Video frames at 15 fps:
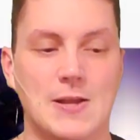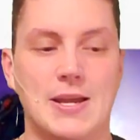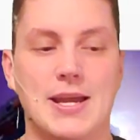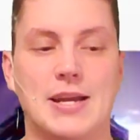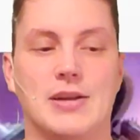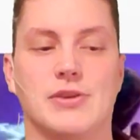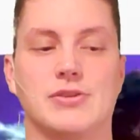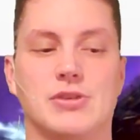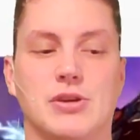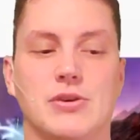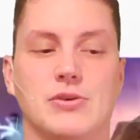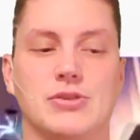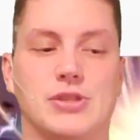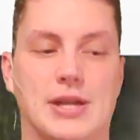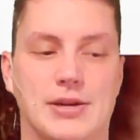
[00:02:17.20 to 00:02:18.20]
and
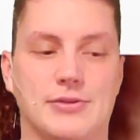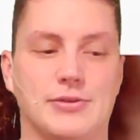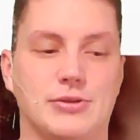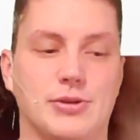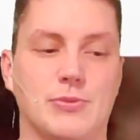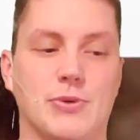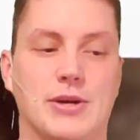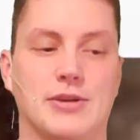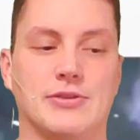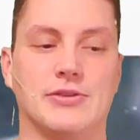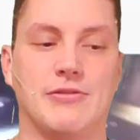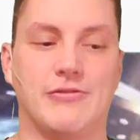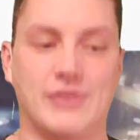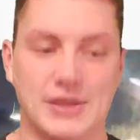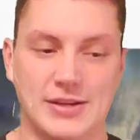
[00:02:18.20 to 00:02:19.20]
also Shadow of the Tomb Raider
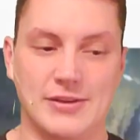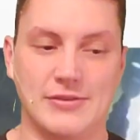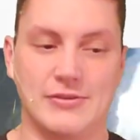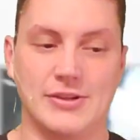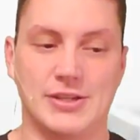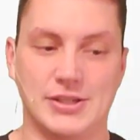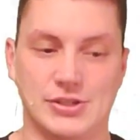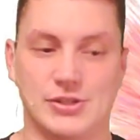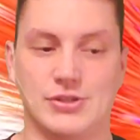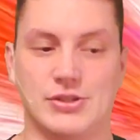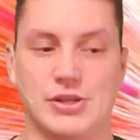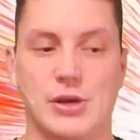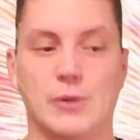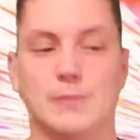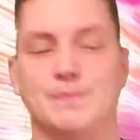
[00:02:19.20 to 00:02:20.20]
Definitive Edition.
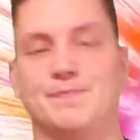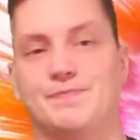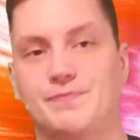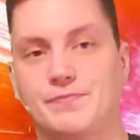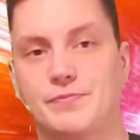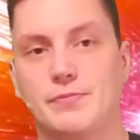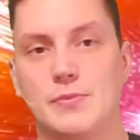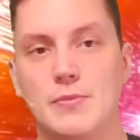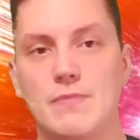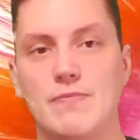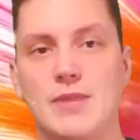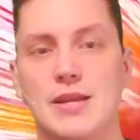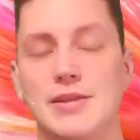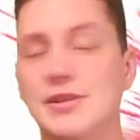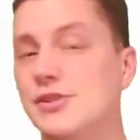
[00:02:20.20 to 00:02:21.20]
So,
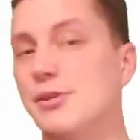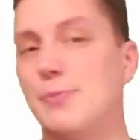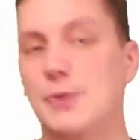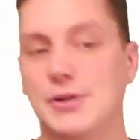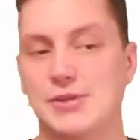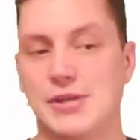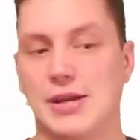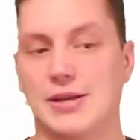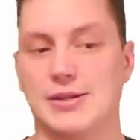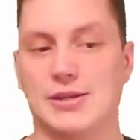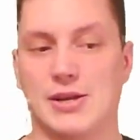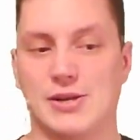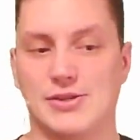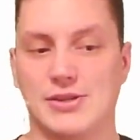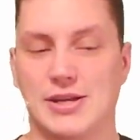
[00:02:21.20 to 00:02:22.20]
this is a pretty solid
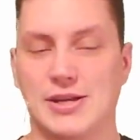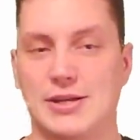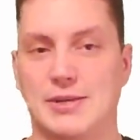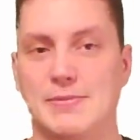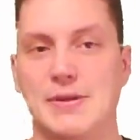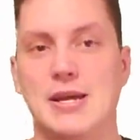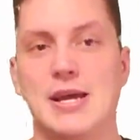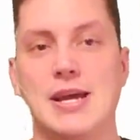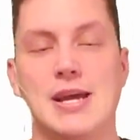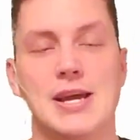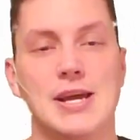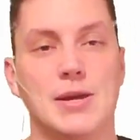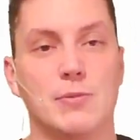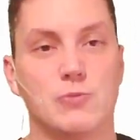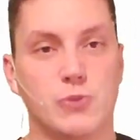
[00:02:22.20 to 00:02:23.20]
launch lineup.
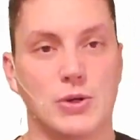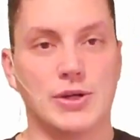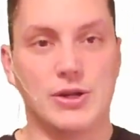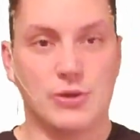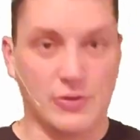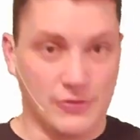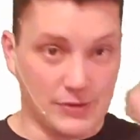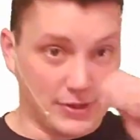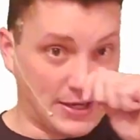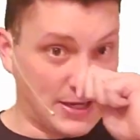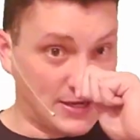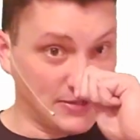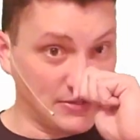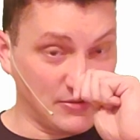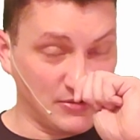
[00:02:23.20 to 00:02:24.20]
Pretty cool for the
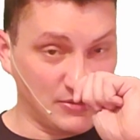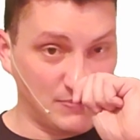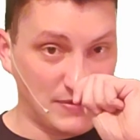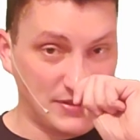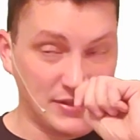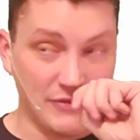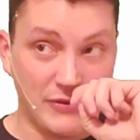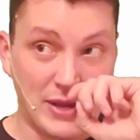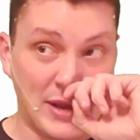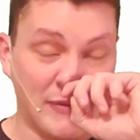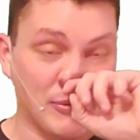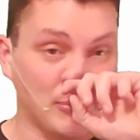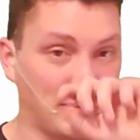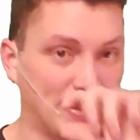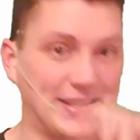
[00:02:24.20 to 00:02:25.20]
console, especially if you
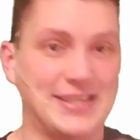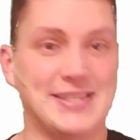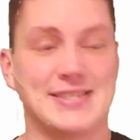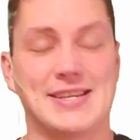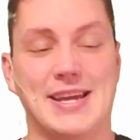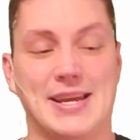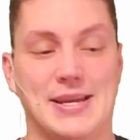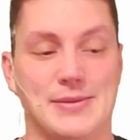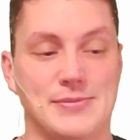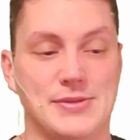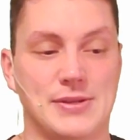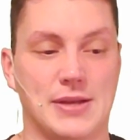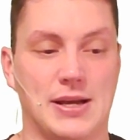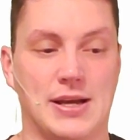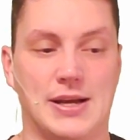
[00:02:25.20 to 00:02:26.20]
haven't played these games.
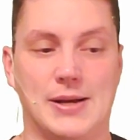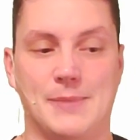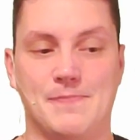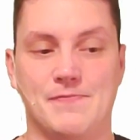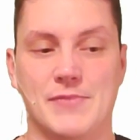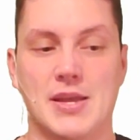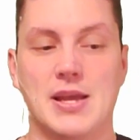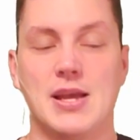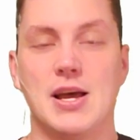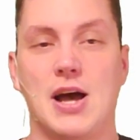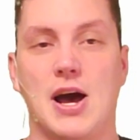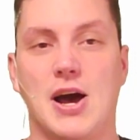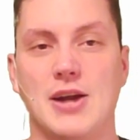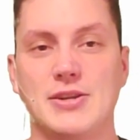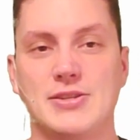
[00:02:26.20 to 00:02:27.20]

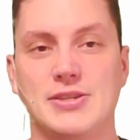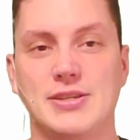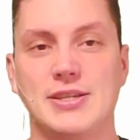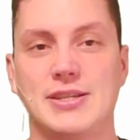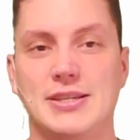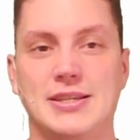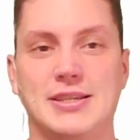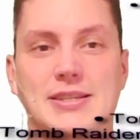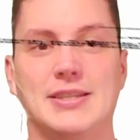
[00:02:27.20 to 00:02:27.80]
Honestly,